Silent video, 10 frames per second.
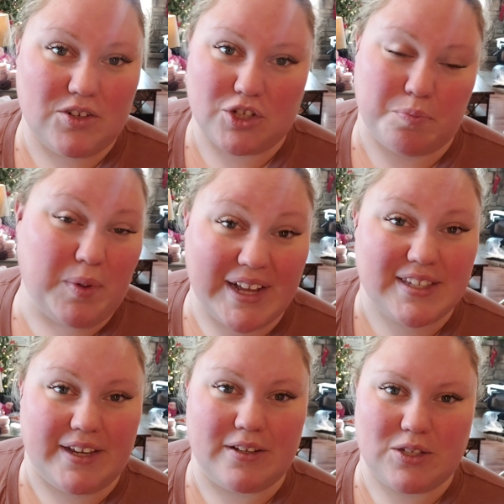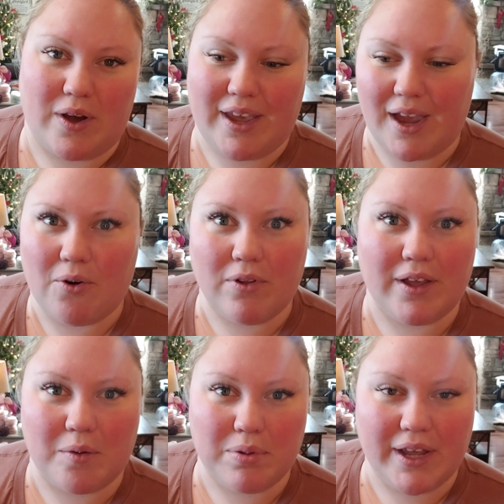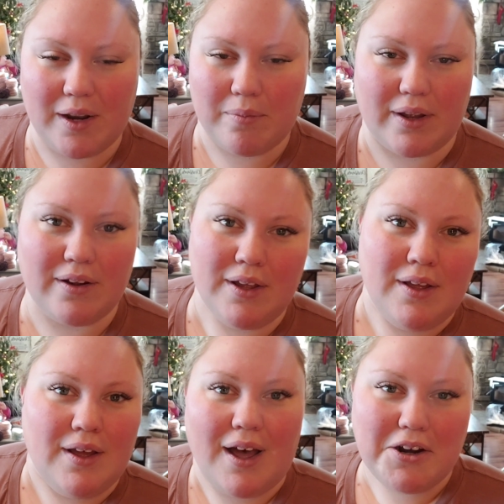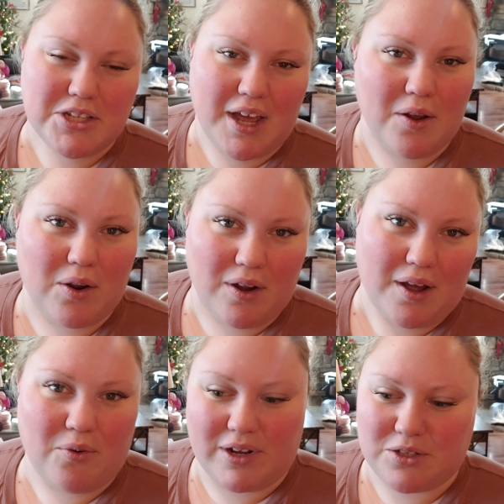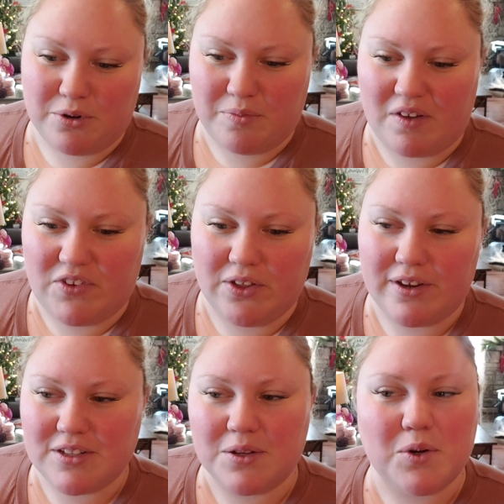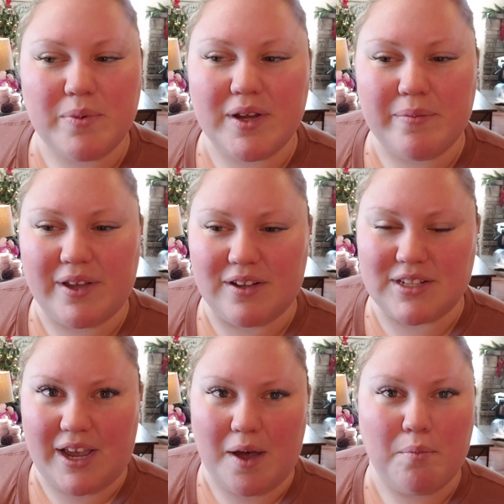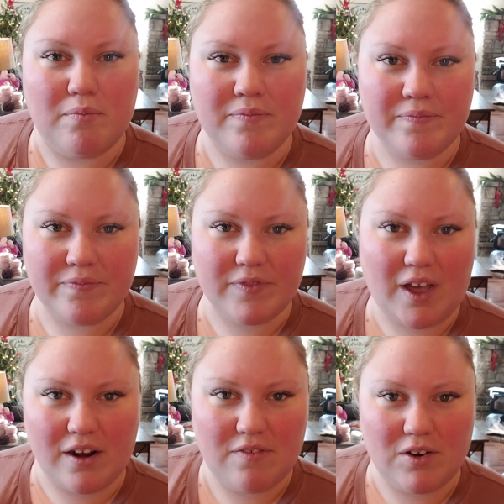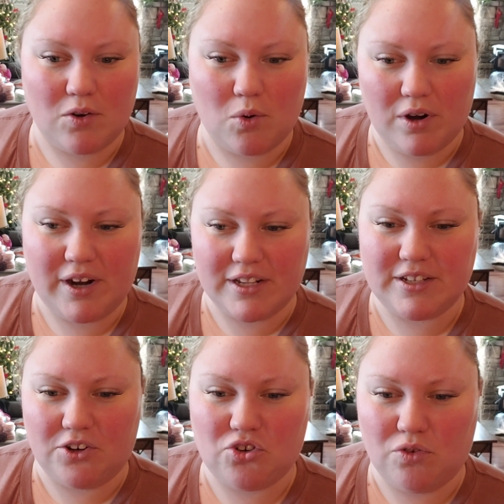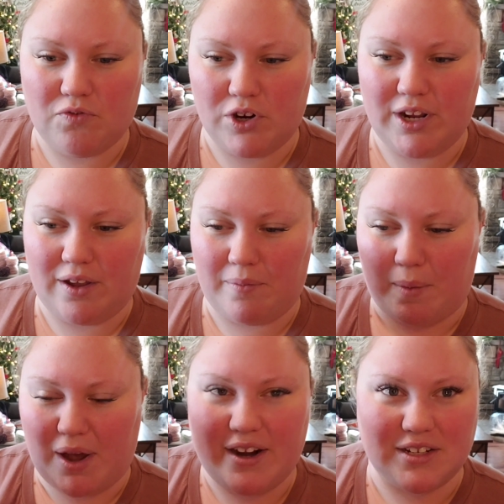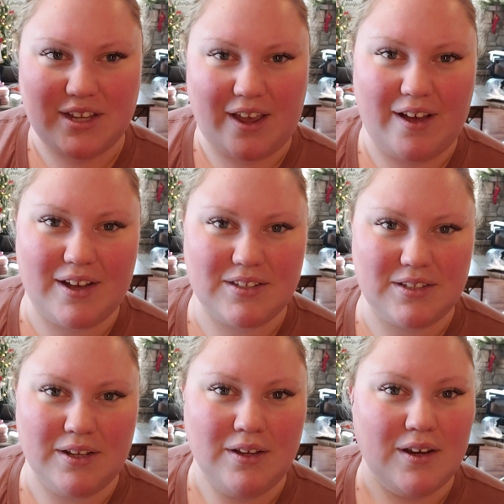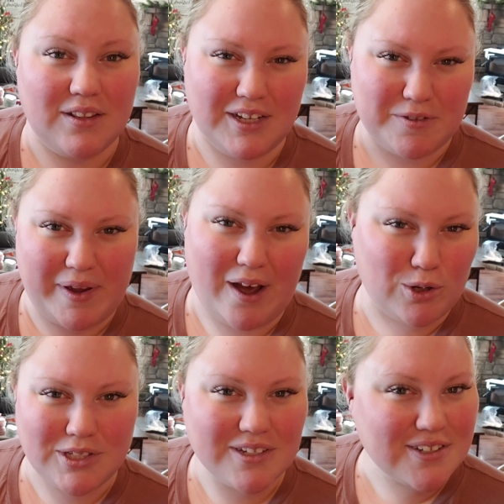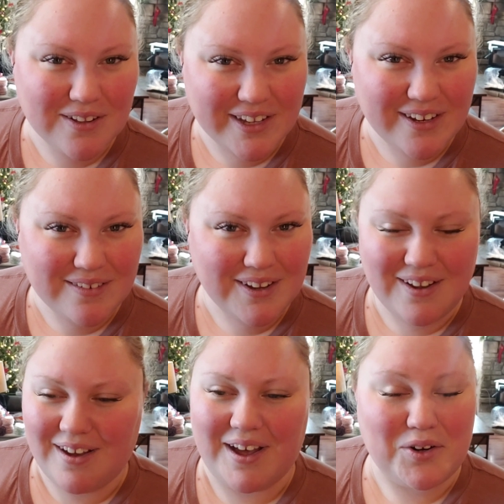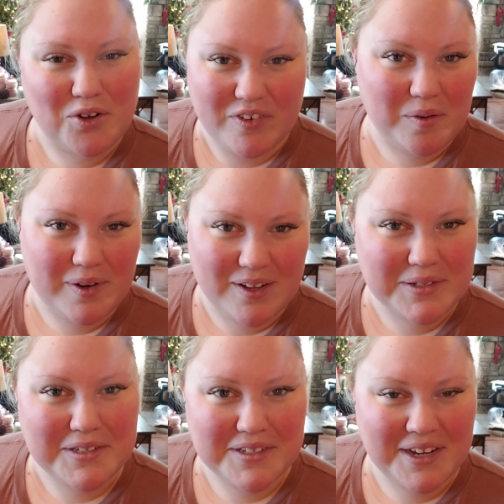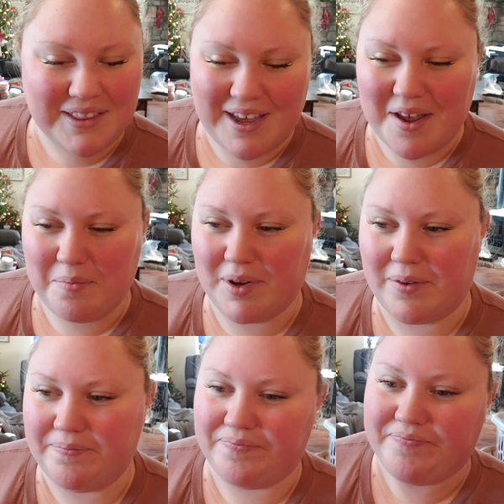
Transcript: just blessing, so I can't really complain, but I just kind of got to wrestle with my feelings a little bit because I am kind of an organizational freak. My mind is chaos unless my house is clean. I don't know if anybody else is like that, but